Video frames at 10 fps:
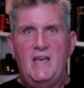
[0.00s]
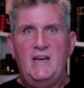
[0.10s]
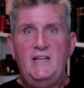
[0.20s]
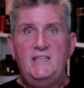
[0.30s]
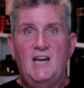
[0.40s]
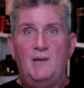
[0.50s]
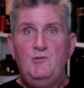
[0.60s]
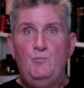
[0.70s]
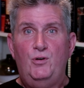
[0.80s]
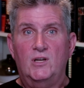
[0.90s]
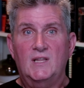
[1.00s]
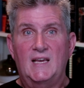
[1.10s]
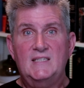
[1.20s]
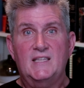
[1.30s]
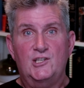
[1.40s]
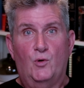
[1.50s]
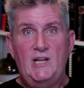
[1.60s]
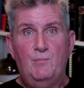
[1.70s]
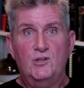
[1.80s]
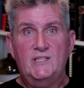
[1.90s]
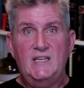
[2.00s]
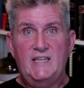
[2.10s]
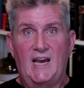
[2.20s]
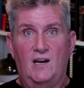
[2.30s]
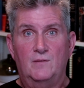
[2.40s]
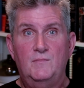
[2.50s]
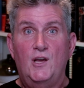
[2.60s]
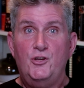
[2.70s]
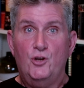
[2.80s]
Anytime you put less than 20% down,